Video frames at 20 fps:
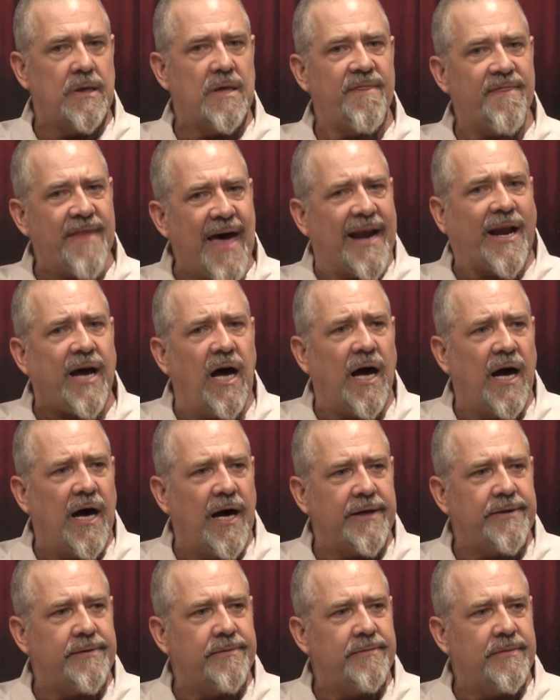That
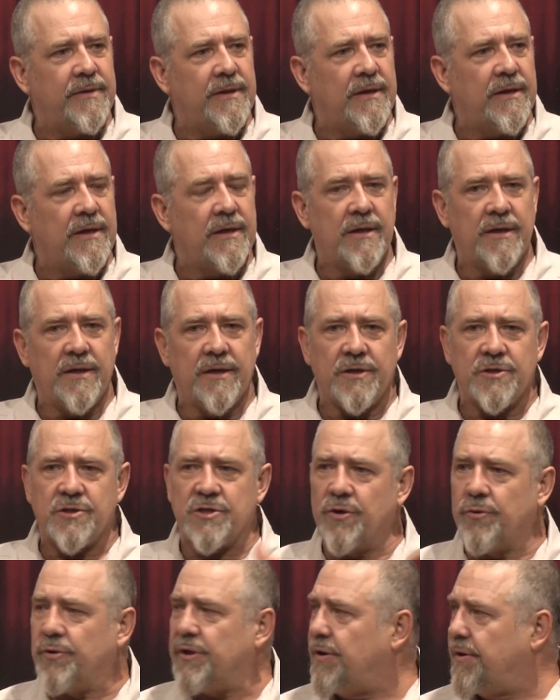hard.
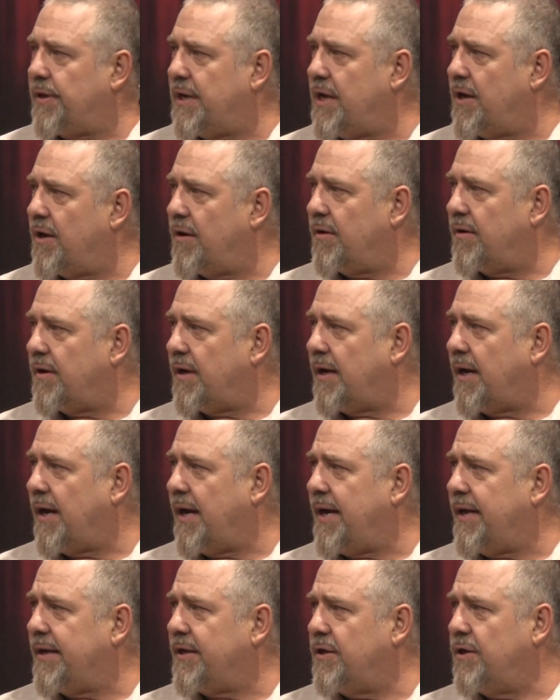So you hear,
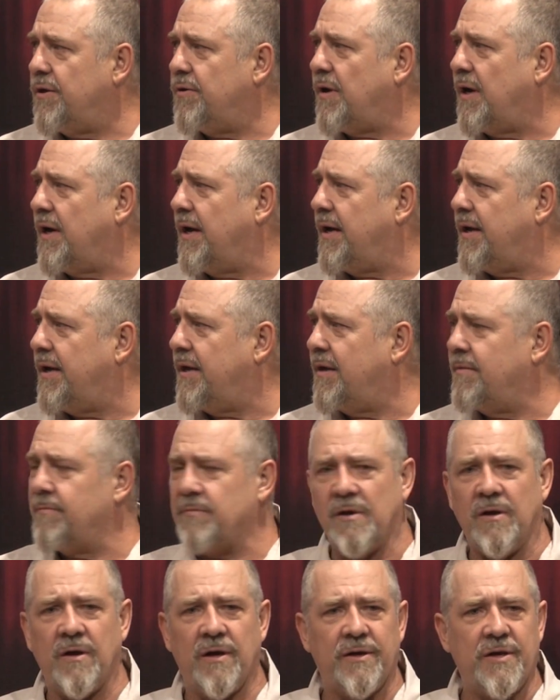I am
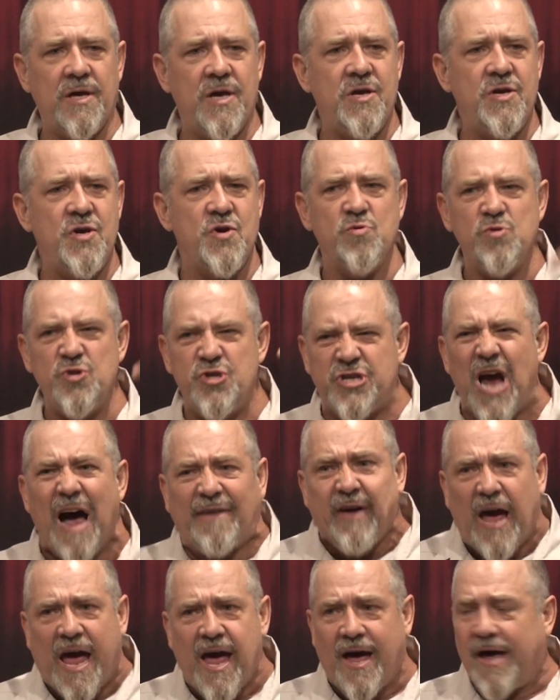knocking you,
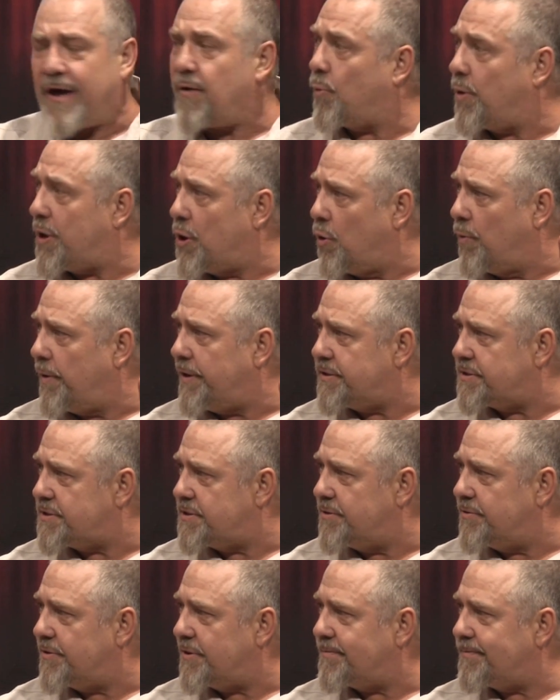Javert! We always
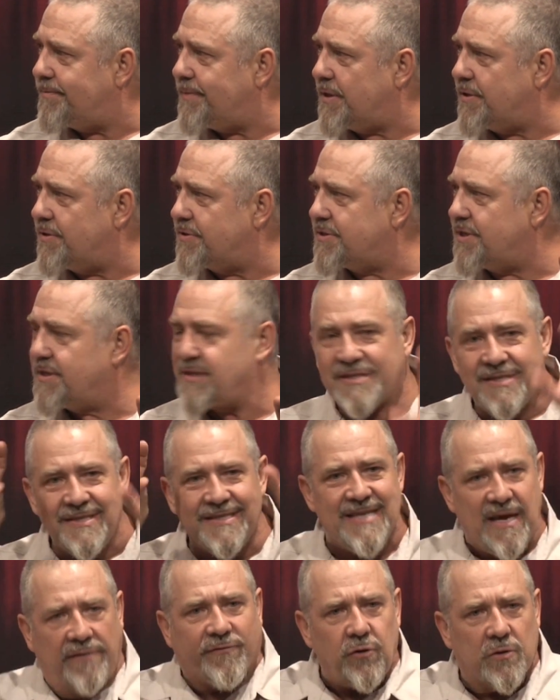do it because it's
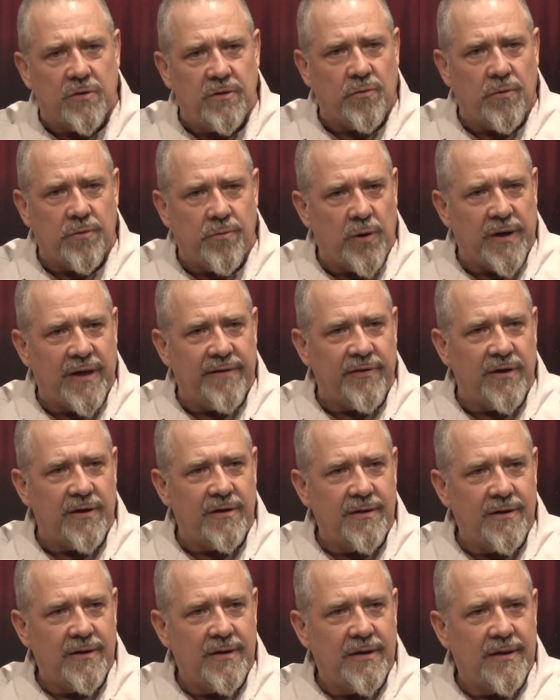devil or whatever.
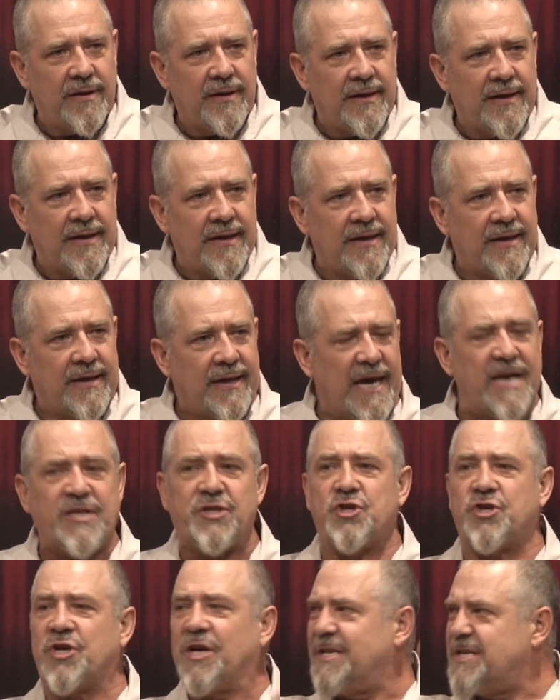
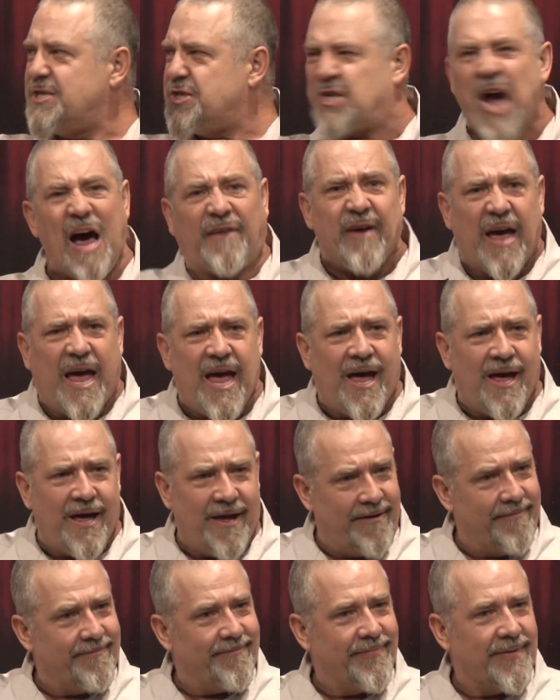It's Javert!
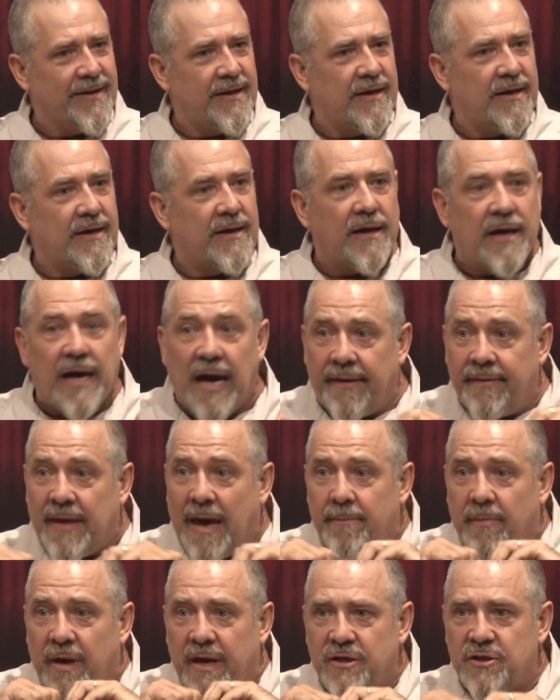And
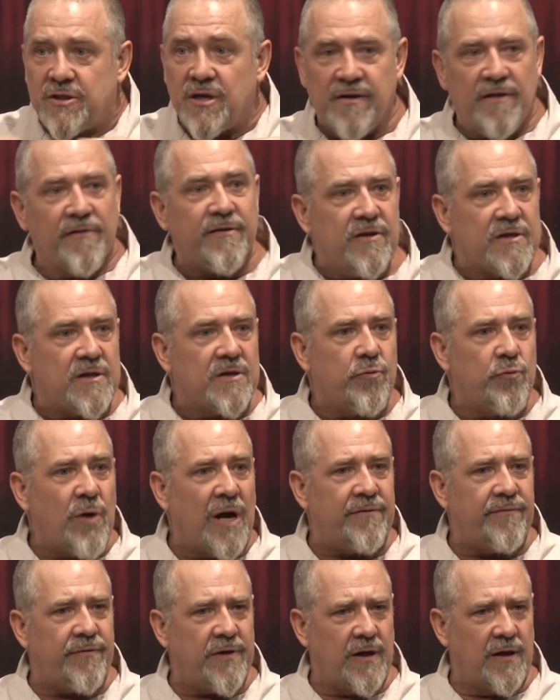that means
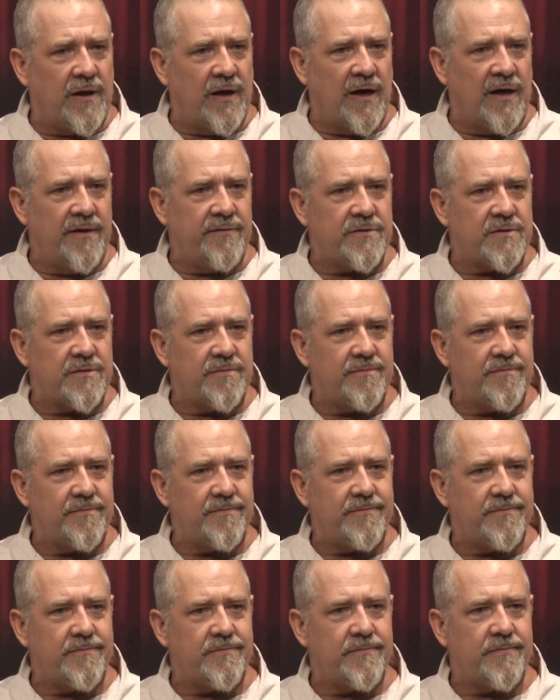run for your lives.
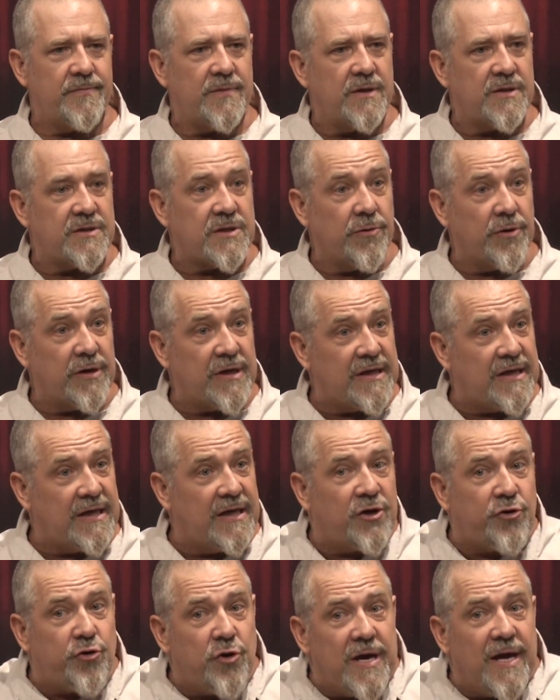So
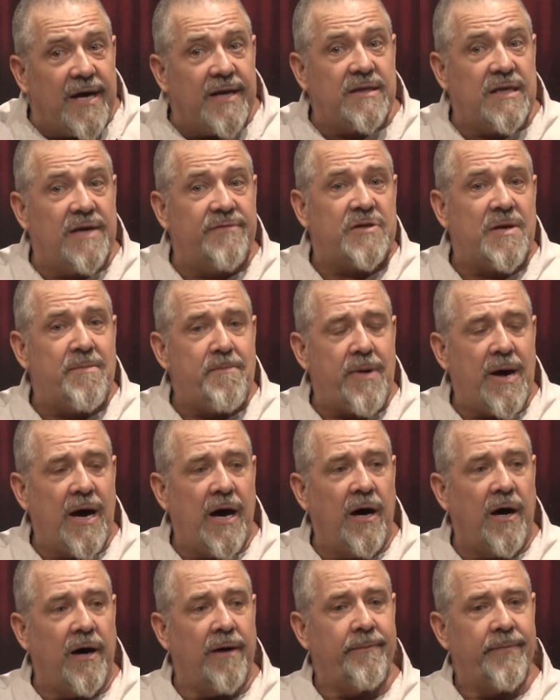it gives him
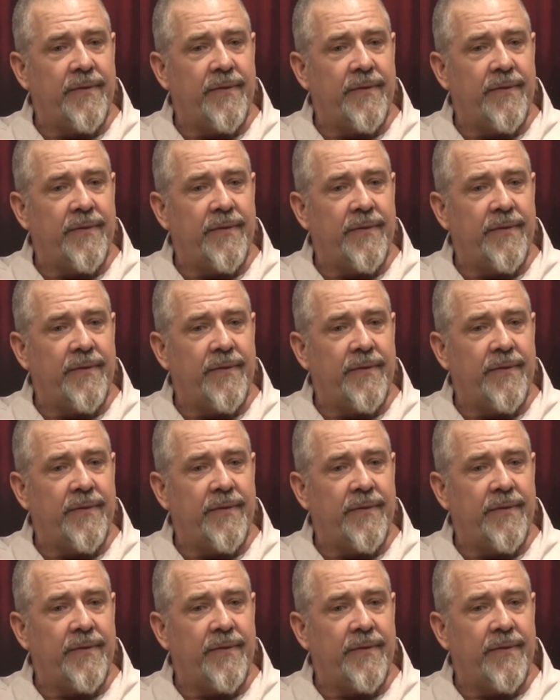power.